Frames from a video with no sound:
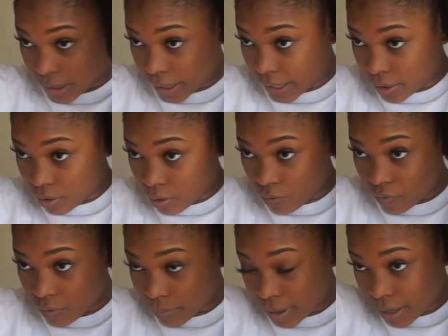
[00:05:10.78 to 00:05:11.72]
lay it
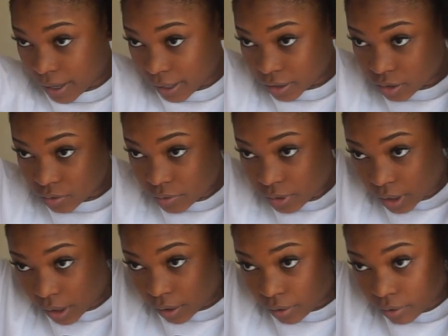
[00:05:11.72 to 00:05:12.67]
over my actual
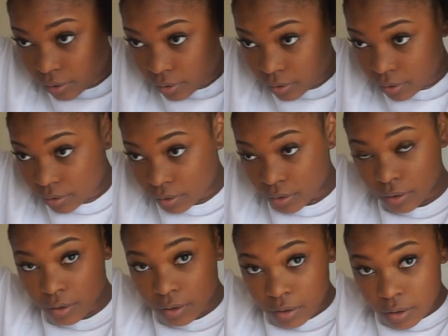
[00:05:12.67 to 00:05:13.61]
hair,
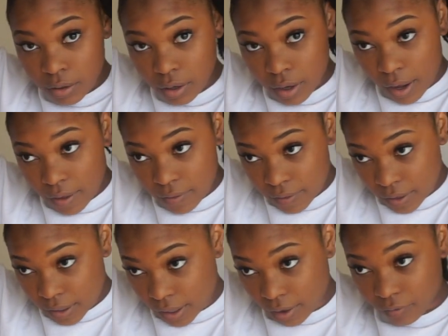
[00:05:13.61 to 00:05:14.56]
and then
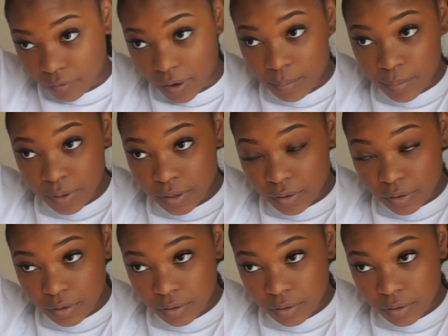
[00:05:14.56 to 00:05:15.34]
I wrap it,